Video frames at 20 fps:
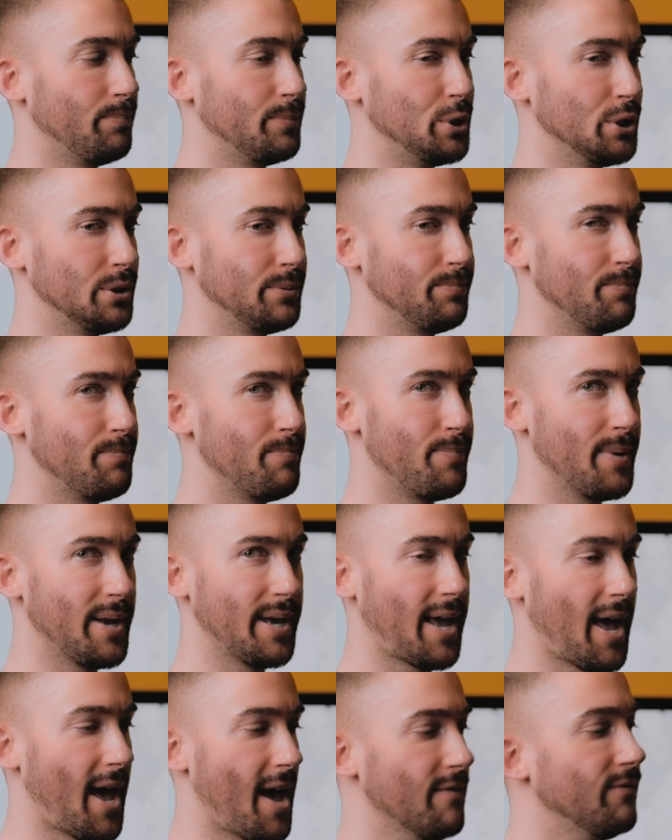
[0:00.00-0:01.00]
just
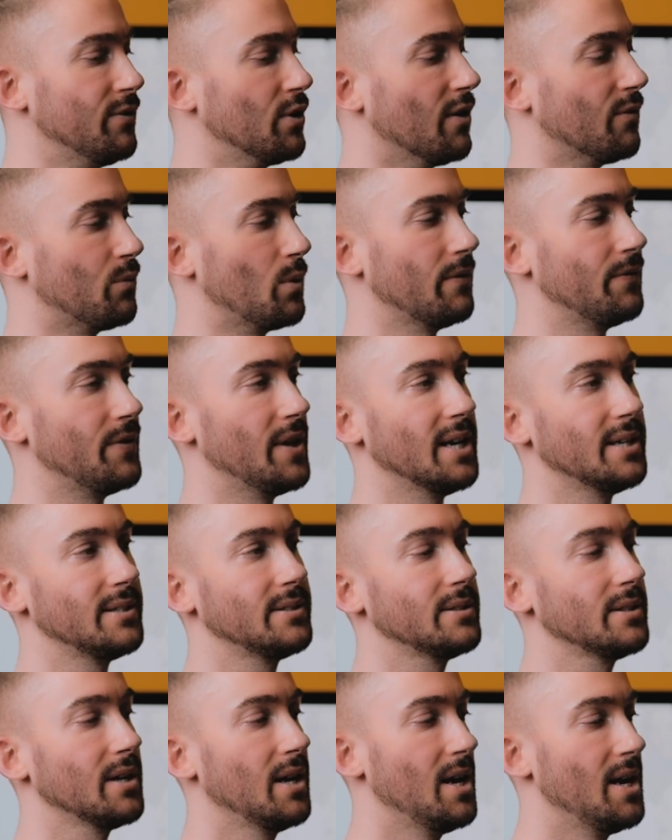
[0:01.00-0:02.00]
be careful of with
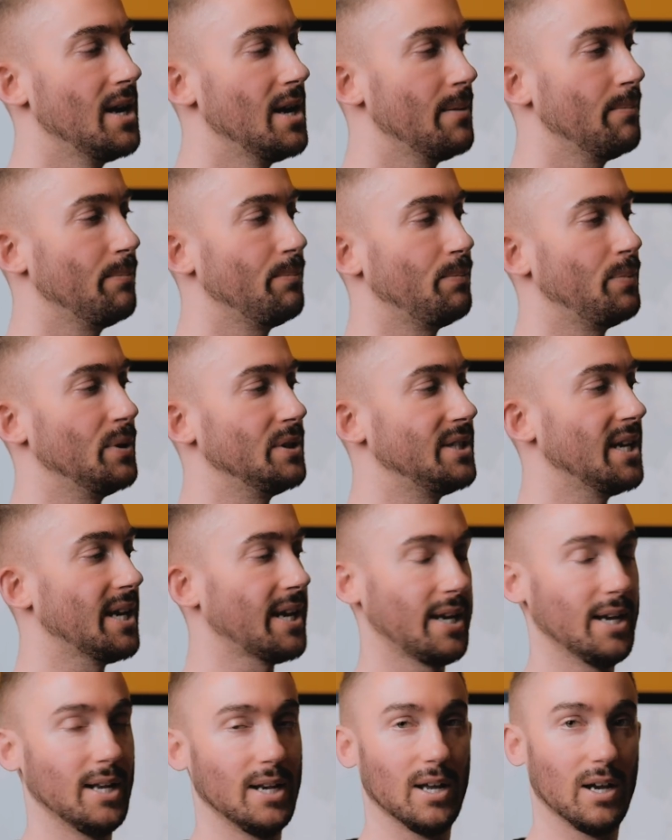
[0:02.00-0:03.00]
this
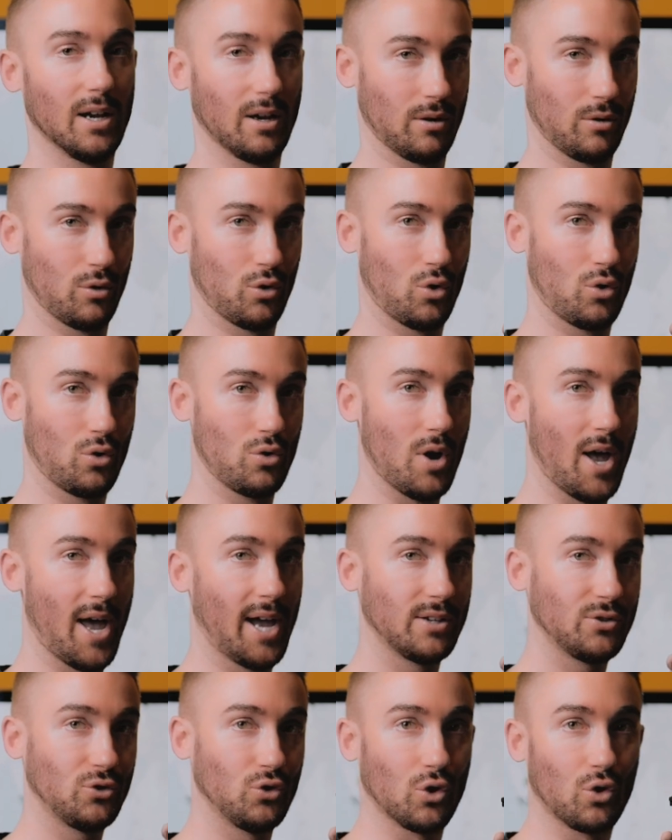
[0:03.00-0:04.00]
particular
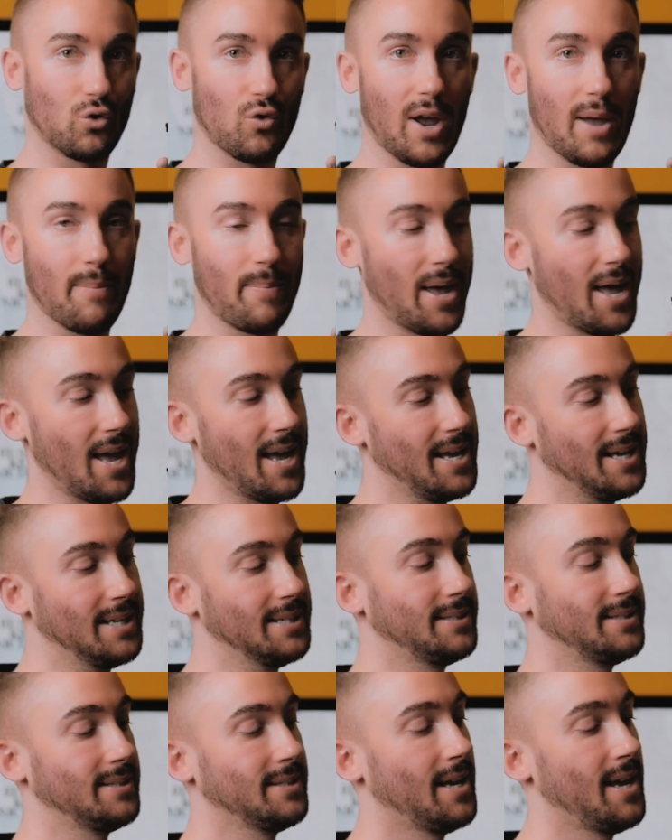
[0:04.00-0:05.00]
extra grip
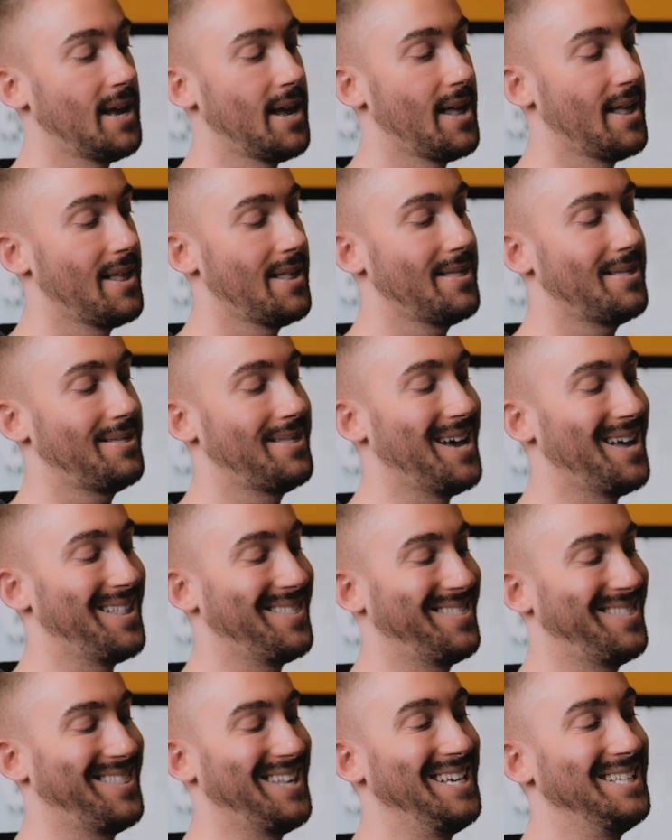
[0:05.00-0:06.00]
is
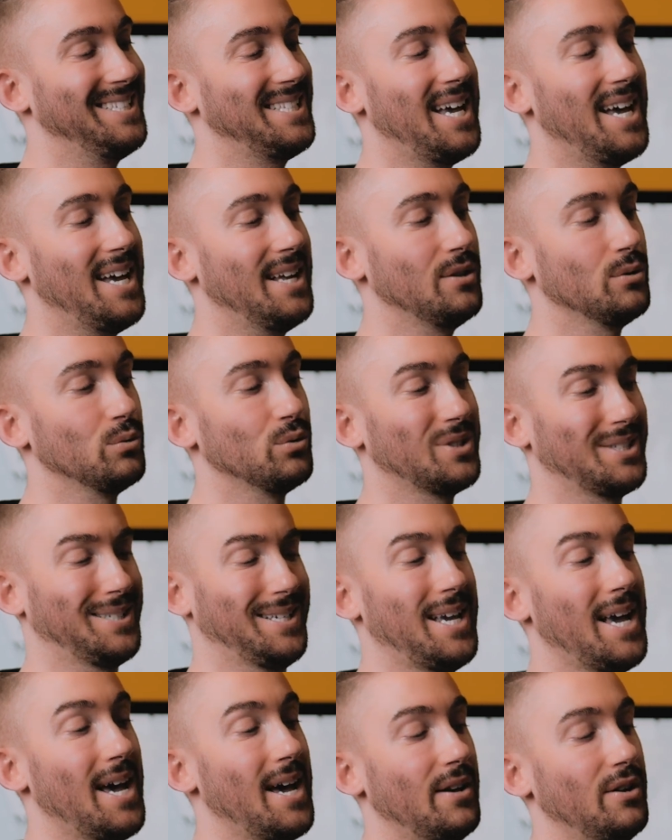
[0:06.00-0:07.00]
that these handles
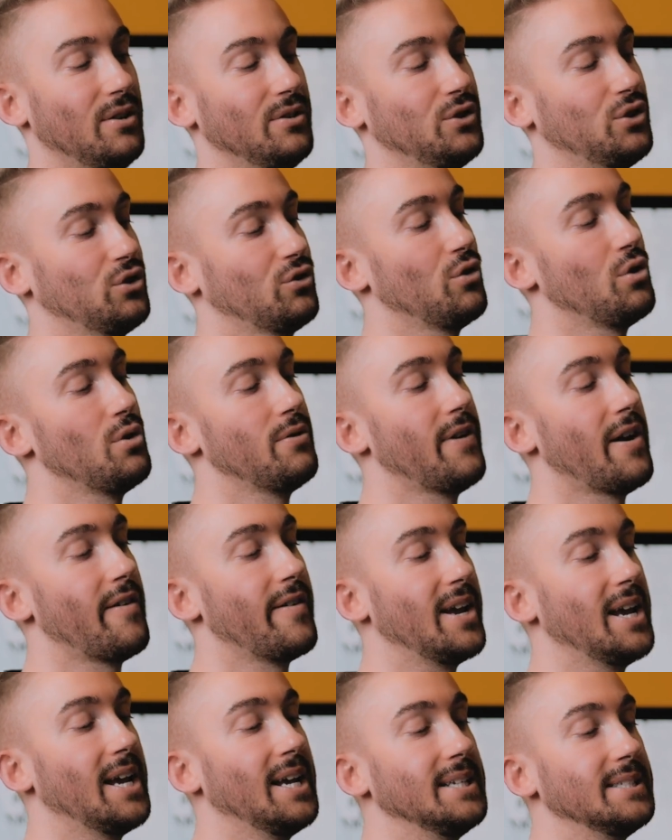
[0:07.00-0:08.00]
can unscrew
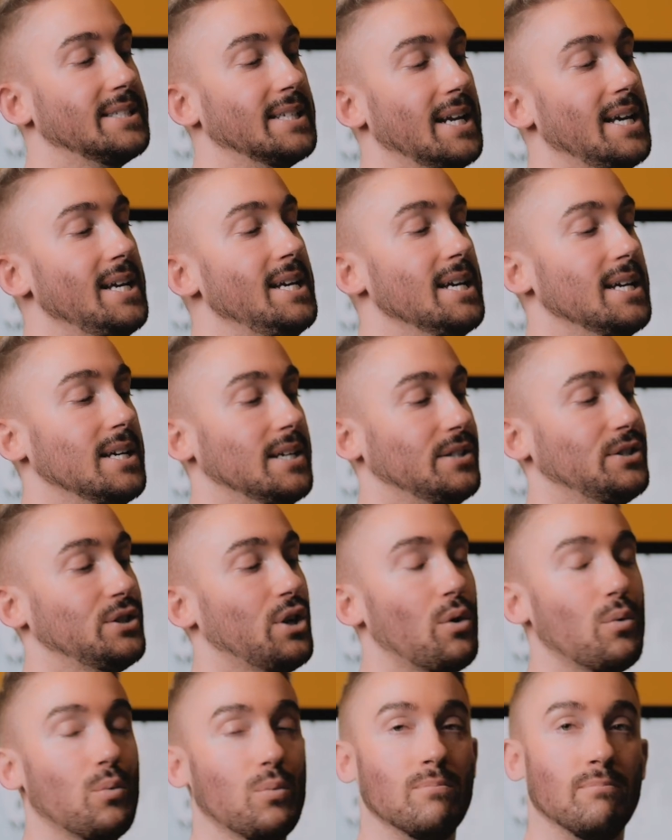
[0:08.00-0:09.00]
very easily.
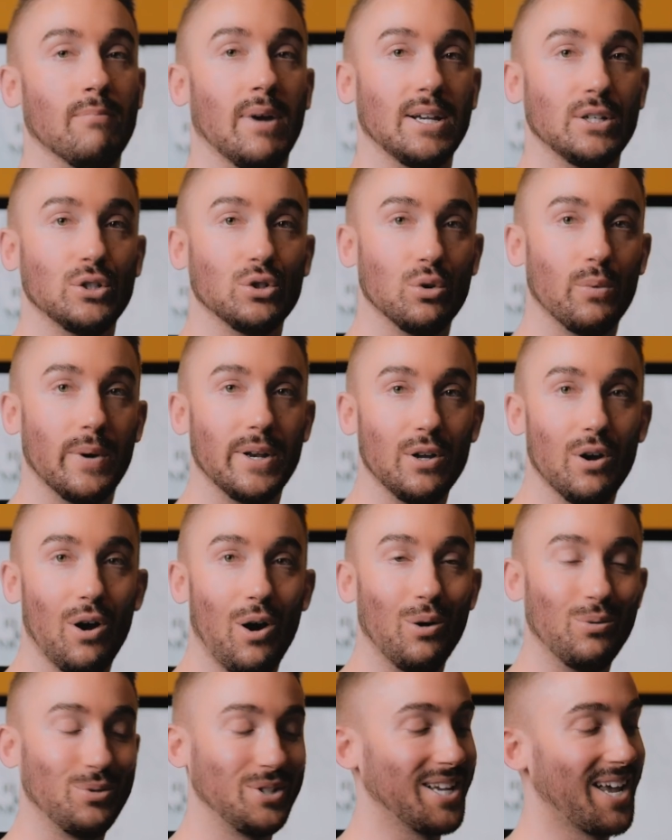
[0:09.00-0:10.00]
So make sure when you're
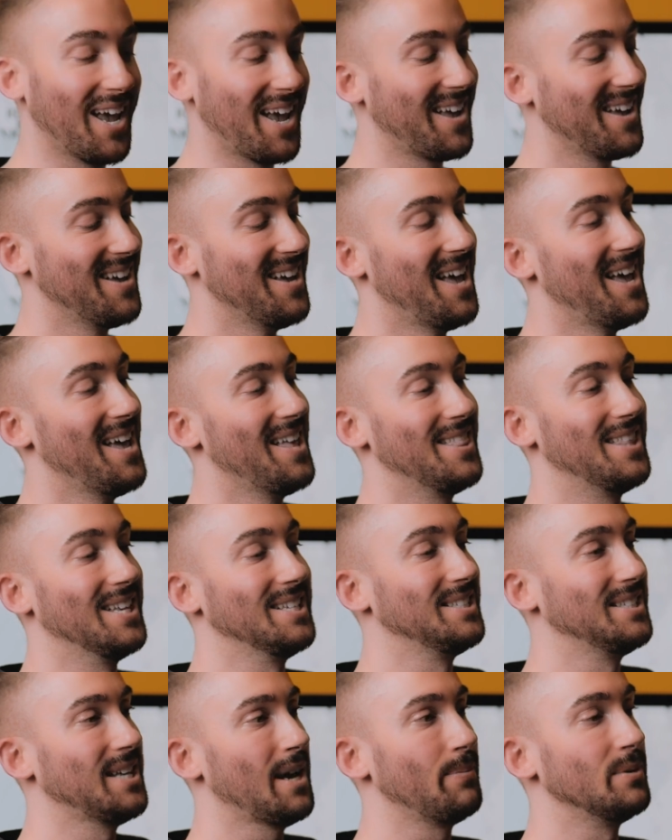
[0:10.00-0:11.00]
holding it,
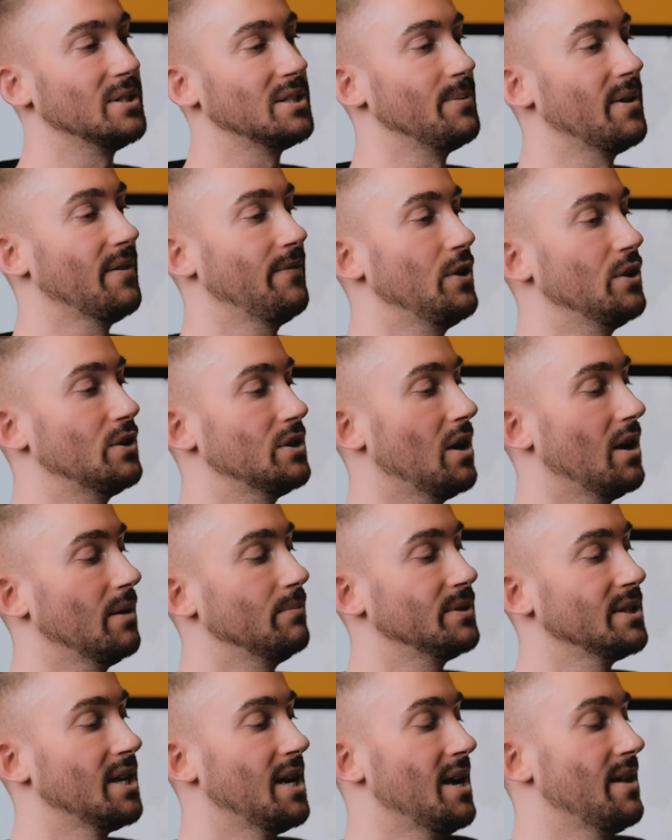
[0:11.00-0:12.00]
this has happened to me a few
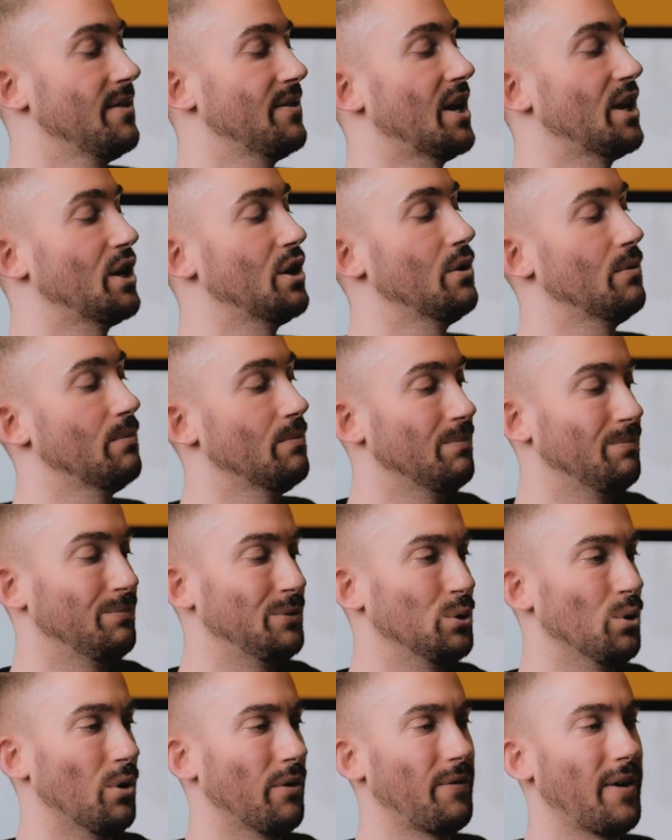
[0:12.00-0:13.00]
times, that you
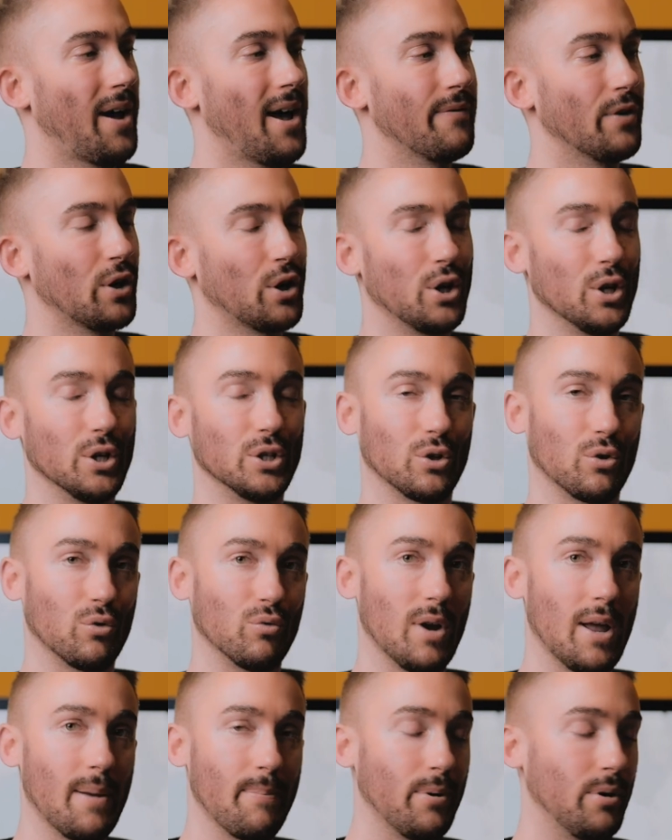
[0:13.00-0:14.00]
sort of have a good
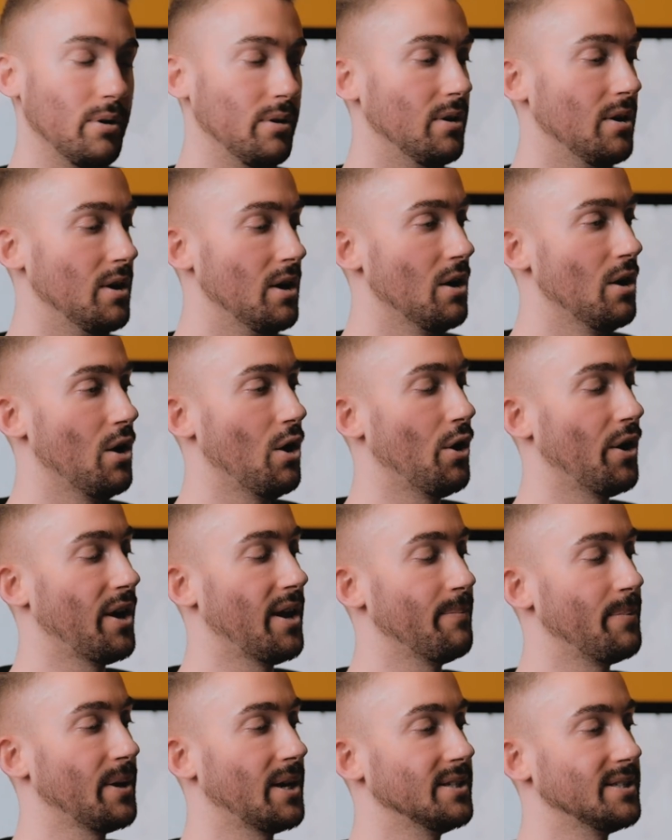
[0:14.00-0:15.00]
grip on
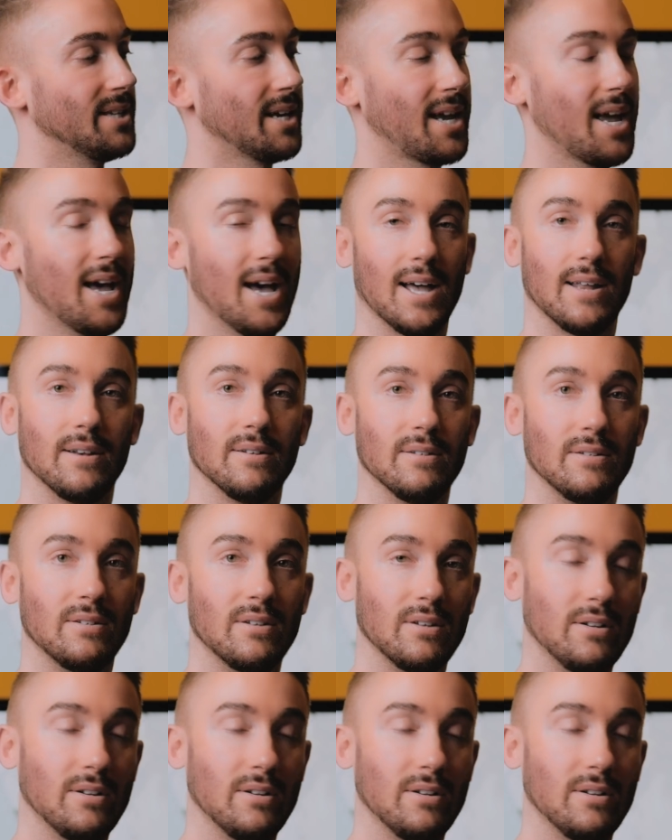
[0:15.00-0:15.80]
it, because it can